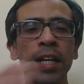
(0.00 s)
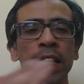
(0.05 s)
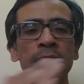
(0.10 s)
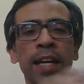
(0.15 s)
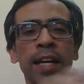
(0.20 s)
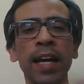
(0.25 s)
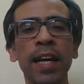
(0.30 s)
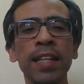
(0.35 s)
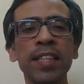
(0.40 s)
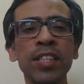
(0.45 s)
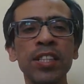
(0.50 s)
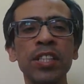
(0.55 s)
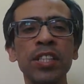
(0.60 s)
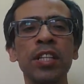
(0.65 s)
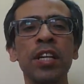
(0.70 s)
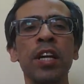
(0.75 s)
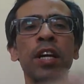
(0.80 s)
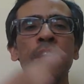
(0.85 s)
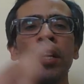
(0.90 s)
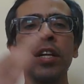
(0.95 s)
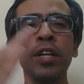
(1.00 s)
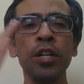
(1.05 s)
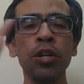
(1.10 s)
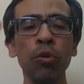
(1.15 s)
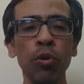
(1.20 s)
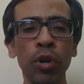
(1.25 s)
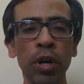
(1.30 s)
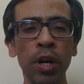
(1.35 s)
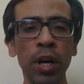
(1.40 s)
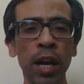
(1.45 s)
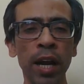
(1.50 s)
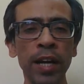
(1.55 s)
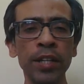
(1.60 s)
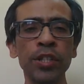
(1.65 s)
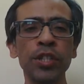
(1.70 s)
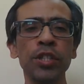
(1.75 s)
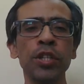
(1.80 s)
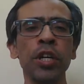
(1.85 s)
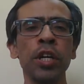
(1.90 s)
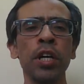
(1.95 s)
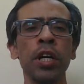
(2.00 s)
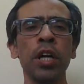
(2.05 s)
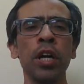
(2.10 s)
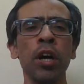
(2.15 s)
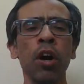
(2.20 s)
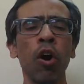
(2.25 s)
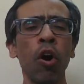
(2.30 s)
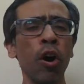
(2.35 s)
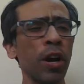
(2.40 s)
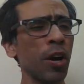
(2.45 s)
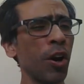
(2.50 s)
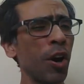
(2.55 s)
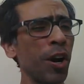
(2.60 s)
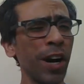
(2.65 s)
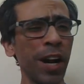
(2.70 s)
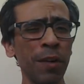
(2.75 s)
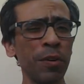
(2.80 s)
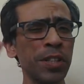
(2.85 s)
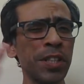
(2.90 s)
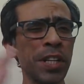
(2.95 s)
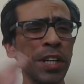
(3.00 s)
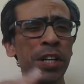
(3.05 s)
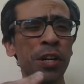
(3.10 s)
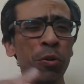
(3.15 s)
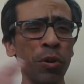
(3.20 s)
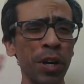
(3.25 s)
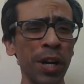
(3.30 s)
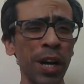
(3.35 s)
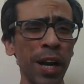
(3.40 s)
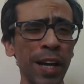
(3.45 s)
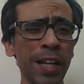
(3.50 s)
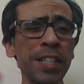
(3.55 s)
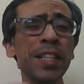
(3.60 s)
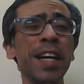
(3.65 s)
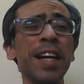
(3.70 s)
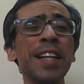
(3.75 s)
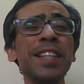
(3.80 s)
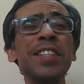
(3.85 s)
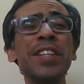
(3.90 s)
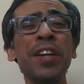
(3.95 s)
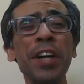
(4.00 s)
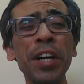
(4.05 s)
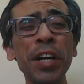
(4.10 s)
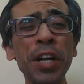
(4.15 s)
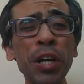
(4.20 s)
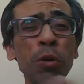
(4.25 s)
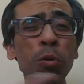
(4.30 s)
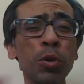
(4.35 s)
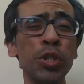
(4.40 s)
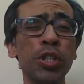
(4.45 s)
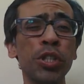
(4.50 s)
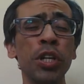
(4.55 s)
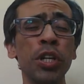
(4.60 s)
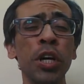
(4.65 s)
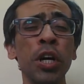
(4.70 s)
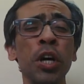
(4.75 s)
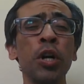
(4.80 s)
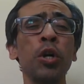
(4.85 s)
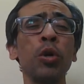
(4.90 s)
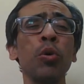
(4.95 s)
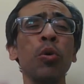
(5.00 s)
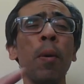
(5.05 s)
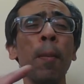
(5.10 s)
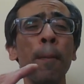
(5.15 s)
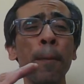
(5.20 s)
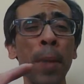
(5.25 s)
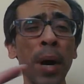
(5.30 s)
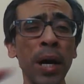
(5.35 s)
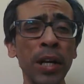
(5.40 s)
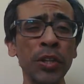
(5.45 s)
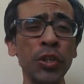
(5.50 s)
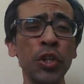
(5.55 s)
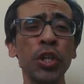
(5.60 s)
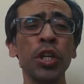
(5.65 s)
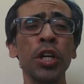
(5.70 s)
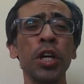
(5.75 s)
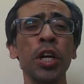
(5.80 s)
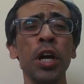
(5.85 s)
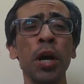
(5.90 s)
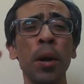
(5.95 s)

gets neutralized, or not, I would say neutralized, gets reduced to a much